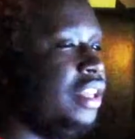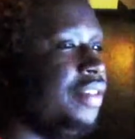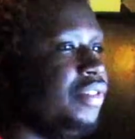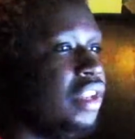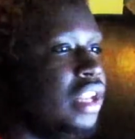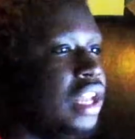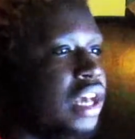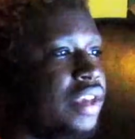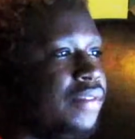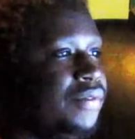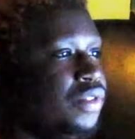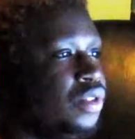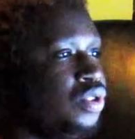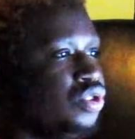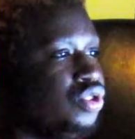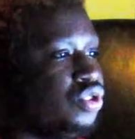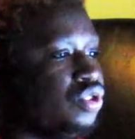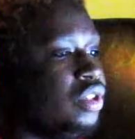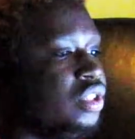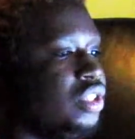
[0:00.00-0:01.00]
Leave a like if you
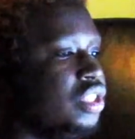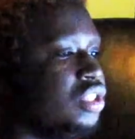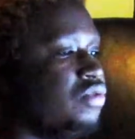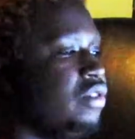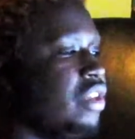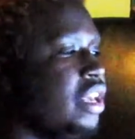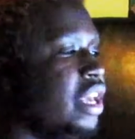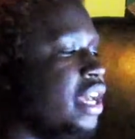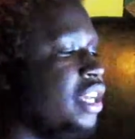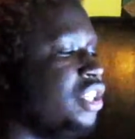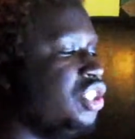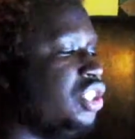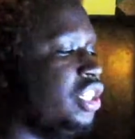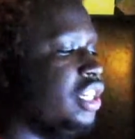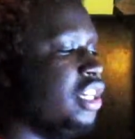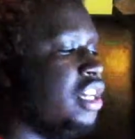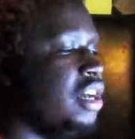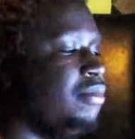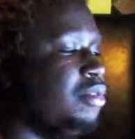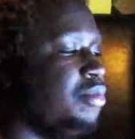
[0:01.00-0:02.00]
enjoyed this
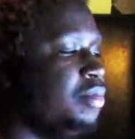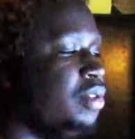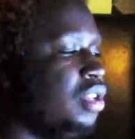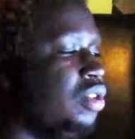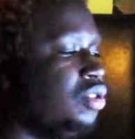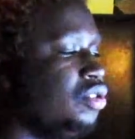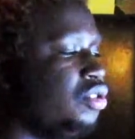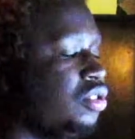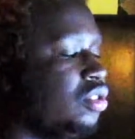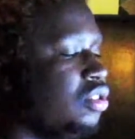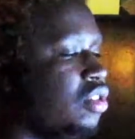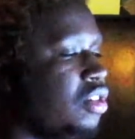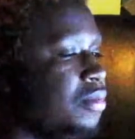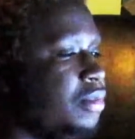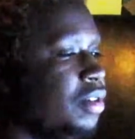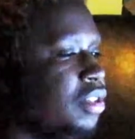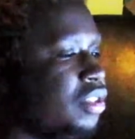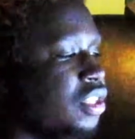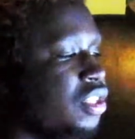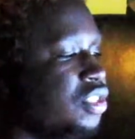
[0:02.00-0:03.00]
reaction. Comment below what you thought
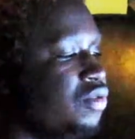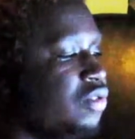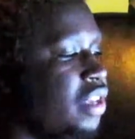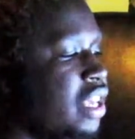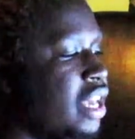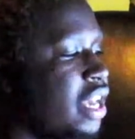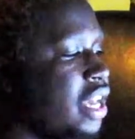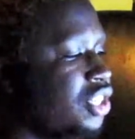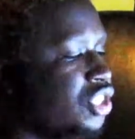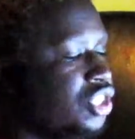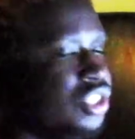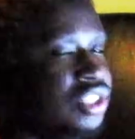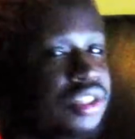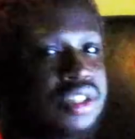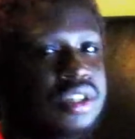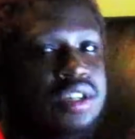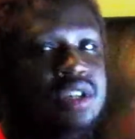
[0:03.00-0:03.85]
about this reaction.